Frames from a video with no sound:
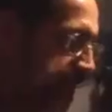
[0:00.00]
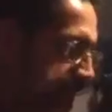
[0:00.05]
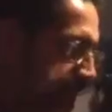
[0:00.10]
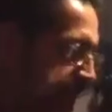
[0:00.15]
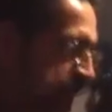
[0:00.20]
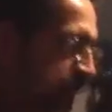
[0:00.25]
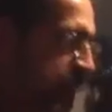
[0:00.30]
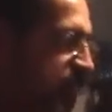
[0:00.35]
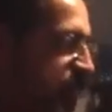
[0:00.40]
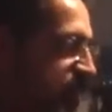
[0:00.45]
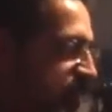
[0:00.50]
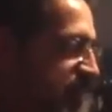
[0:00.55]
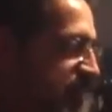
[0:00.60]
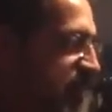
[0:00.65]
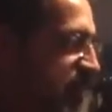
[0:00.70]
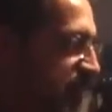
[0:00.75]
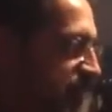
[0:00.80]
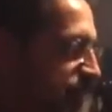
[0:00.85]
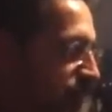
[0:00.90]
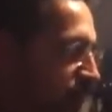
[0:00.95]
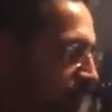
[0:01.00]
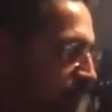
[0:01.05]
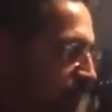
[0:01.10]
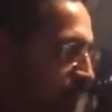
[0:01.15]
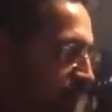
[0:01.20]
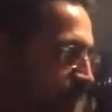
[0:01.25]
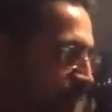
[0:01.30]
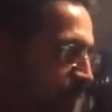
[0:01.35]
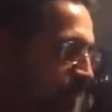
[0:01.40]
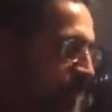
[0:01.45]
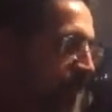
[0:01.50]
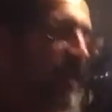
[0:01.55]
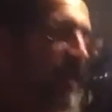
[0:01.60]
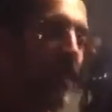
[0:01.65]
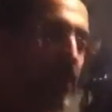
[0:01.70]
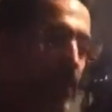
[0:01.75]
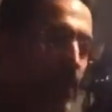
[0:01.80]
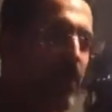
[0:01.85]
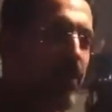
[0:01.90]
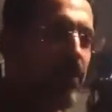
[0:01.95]
What's the secret to the best?
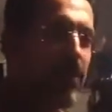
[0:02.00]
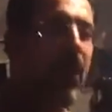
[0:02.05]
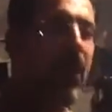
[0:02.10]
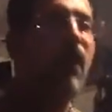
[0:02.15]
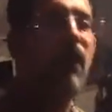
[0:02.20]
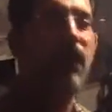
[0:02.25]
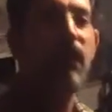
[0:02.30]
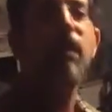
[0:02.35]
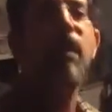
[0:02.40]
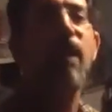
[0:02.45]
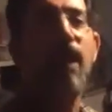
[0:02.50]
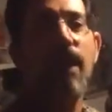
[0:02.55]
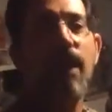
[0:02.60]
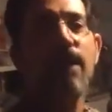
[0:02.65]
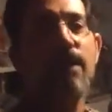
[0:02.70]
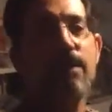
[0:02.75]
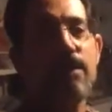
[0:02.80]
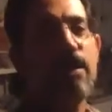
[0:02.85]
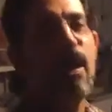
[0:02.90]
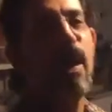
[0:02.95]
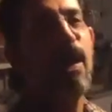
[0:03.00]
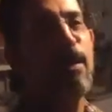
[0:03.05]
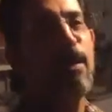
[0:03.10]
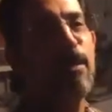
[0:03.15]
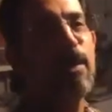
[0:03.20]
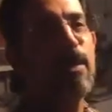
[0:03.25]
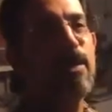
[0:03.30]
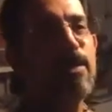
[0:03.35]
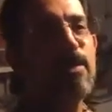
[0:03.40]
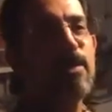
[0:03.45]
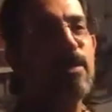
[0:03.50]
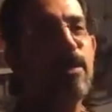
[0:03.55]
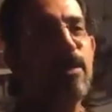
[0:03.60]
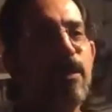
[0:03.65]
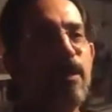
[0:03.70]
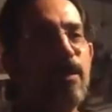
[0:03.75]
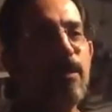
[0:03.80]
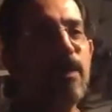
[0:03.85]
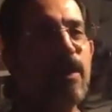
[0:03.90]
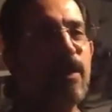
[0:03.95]
The starter pot has got to be the
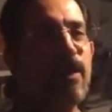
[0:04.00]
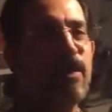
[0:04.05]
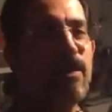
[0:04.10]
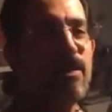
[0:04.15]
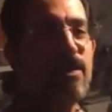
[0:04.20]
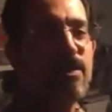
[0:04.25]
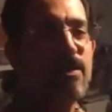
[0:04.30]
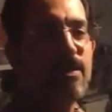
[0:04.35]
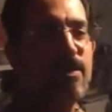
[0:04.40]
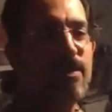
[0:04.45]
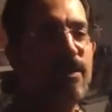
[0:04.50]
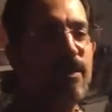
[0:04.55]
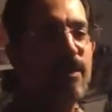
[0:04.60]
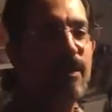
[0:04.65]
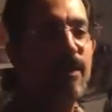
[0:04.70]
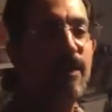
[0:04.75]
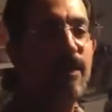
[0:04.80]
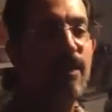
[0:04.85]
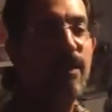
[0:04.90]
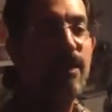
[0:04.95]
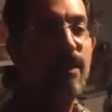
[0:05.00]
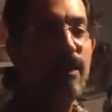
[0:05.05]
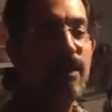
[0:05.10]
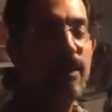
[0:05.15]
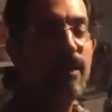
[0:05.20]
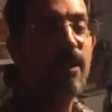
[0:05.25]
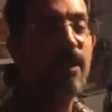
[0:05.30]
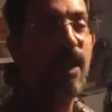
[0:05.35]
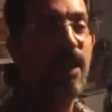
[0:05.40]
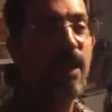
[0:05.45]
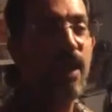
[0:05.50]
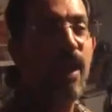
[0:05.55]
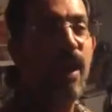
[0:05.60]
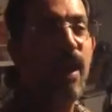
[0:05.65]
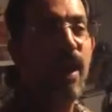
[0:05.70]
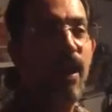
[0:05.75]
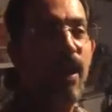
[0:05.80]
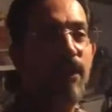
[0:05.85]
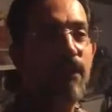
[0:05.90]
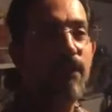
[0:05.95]
secret, because you got to
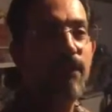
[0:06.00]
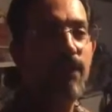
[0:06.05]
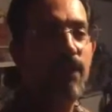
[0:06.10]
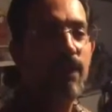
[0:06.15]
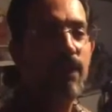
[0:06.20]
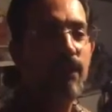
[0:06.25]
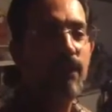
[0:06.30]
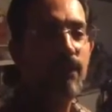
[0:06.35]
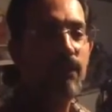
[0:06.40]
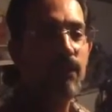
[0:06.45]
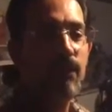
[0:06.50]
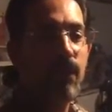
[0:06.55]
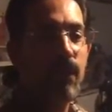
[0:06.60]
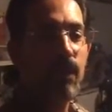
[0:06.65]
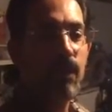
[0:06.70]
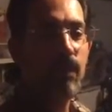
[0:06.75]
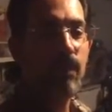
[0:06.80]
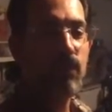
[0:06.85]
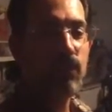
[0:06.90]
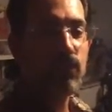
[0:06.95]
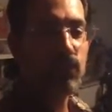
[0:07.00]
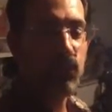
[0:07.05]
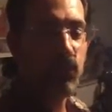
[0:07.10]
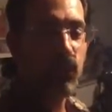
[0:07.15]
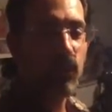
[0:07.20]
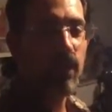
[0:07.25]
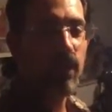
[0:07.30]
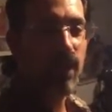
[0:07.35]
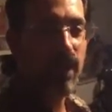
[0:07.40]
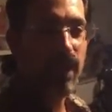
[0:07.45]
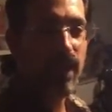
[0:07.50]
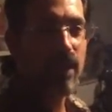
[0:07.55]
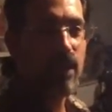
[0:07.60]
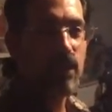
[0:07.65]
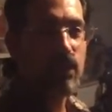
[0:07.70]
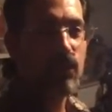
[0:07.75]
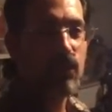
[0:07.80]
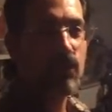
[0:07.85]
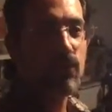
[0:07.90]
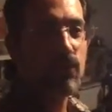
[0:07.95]
have very mature
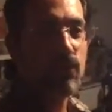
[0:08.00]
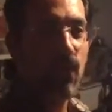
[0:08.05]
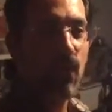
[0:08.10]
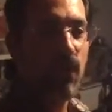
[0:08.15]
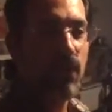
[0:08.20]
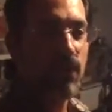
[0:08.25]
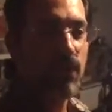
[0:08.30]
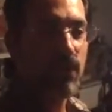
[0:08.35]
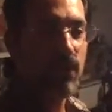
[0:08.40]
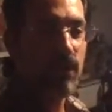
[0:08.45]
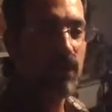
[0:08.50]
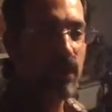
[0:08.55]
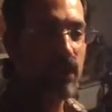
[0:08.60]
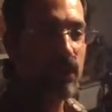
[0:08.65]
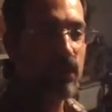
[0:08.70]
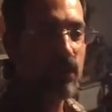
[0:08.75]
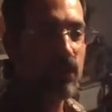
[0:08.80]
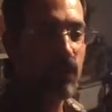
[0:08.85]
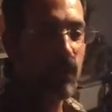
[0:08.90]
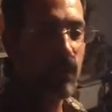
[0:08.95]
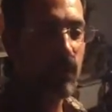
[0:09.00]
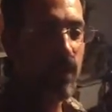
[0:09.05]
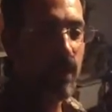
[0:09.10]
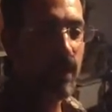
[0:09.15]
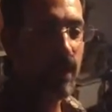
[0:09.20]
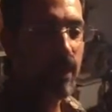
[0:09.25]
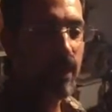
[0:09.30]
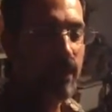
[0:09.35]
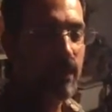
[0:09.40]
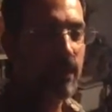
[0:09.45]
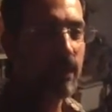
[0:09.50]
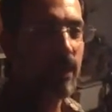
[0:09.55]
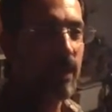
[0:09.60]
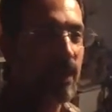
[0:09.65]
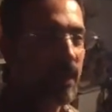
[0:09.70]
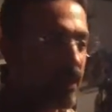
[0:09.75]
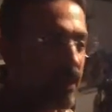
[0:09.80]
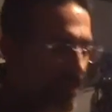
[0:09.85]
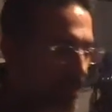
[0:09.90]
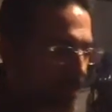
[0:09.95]
age starter to make sure that you get a
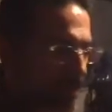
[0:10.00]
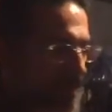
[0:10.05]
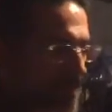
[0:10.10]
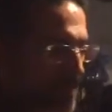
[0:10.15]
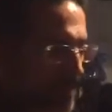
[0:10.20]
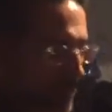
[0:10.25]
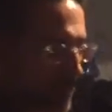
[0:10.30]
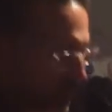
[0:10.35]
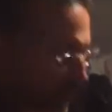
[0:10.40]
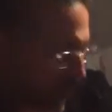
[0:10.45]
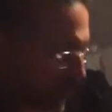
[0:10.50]
consistent